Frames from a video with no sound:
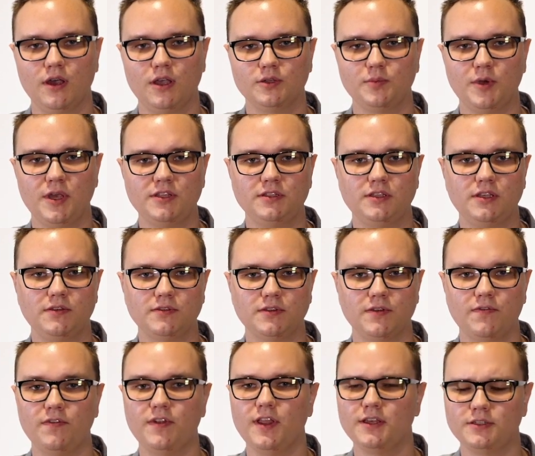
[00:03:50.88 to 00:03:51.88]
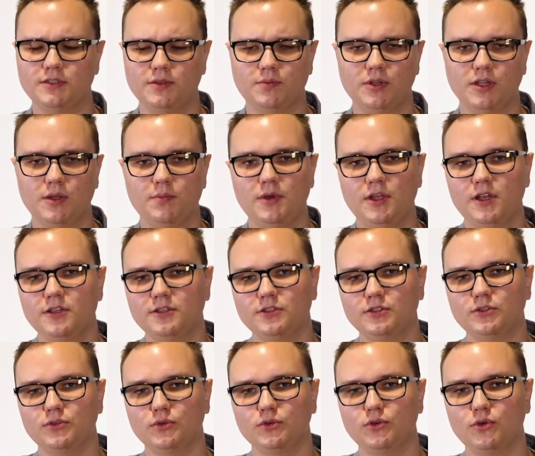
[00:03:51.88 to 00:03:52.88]
Space gives a flexible
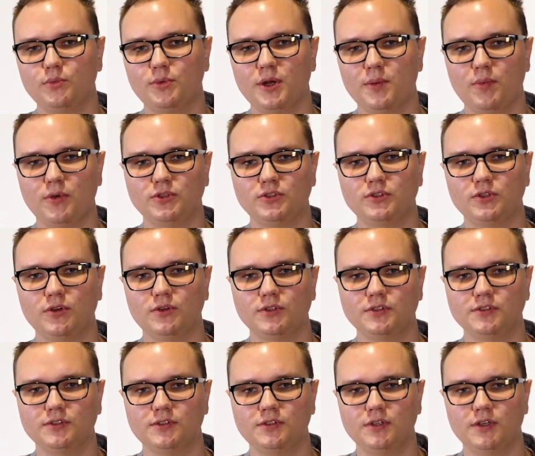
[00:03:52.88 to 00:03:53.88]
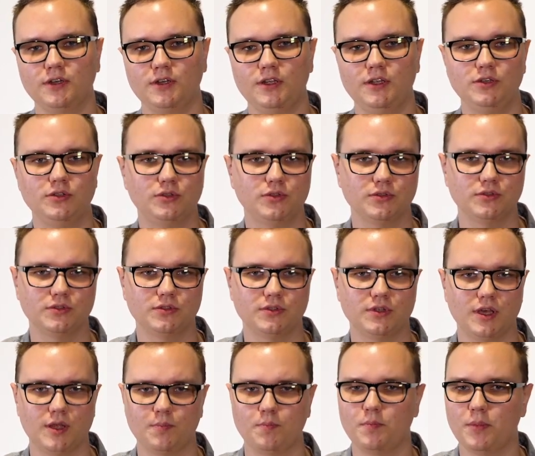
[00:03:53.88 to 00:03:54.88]
ability to group repositories, issues
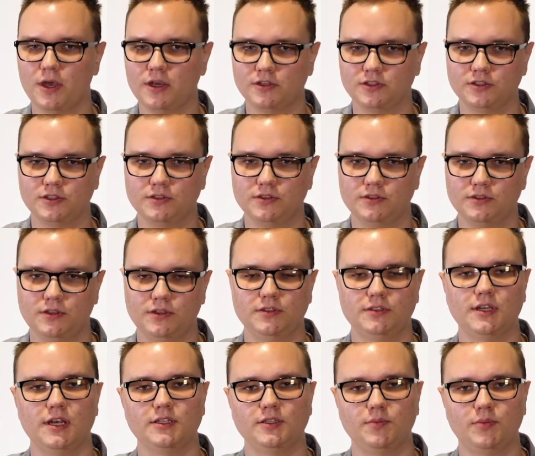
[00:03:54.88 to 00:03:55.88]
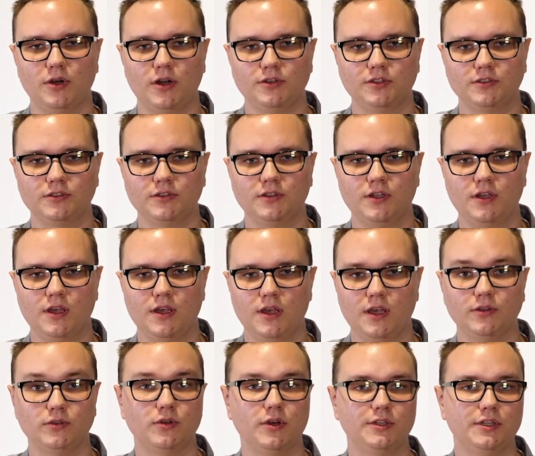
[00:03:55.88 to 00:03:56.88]
and packages inside the project,
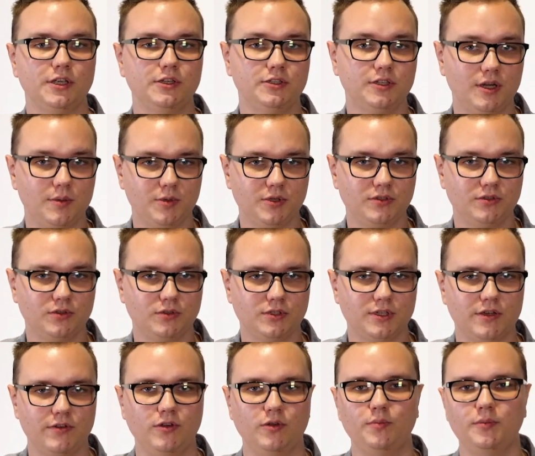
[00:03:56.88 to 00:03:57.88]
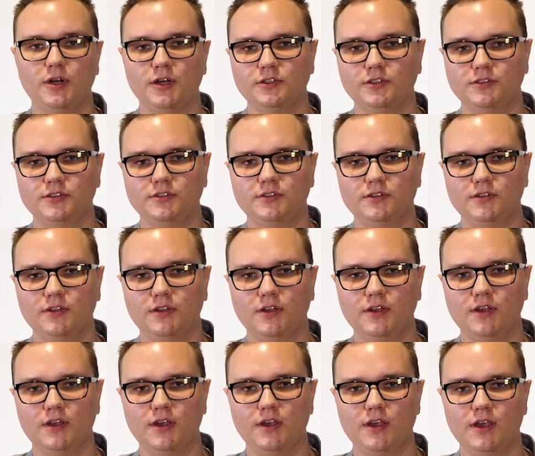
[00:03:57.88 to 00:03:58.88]
and to attach repos to several projects.
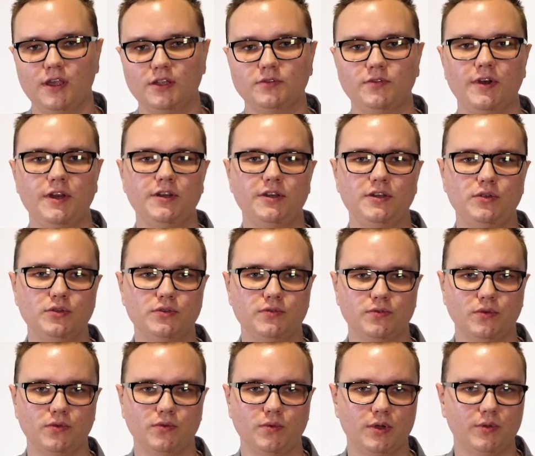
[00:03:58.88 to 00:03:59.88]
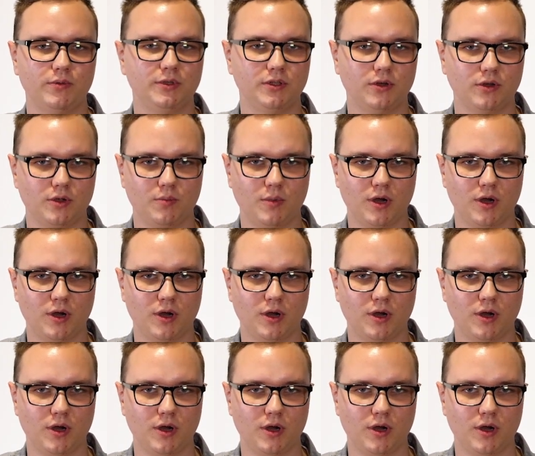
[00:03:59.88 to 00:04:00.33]
It's very useful when we talk